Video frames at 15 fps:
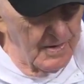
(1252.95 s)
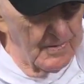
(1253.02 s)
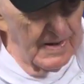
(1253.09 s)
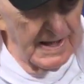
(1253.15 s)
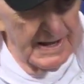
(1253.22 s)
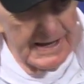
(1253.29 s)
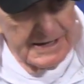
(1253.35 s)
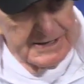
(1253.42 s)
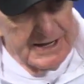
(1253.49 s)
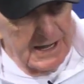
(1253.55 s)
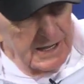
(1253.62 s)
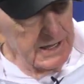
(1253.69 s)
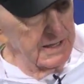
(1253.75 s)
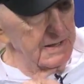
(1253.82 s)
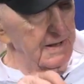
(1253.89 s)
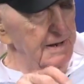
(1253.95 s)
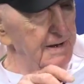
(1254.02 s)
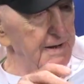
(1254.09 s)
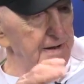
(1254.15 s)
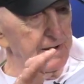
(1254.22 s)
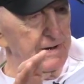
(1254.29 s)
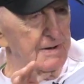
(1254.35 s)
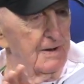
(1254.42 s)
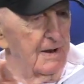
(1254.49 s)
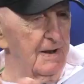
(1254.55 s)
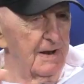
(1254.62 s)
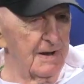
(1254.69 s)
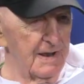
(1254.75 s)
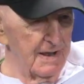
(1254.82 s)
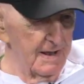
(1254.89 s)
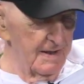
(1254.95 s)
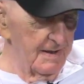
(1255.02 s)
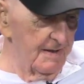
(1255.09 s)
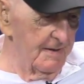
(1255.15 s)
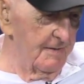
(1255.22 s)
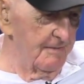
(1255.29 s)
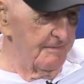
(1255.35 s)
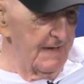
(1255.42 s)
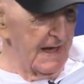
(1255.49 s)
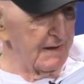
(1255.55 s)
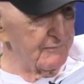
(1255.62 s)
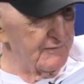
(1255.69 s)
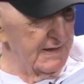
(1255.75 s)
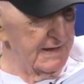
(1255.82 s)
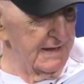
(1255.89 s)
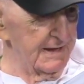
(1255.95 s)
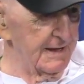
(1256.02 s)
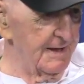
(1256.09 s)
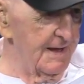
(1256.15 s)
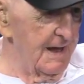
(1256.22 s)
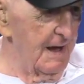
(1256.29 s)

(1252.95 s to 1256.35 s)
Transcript: Well, they tell you, the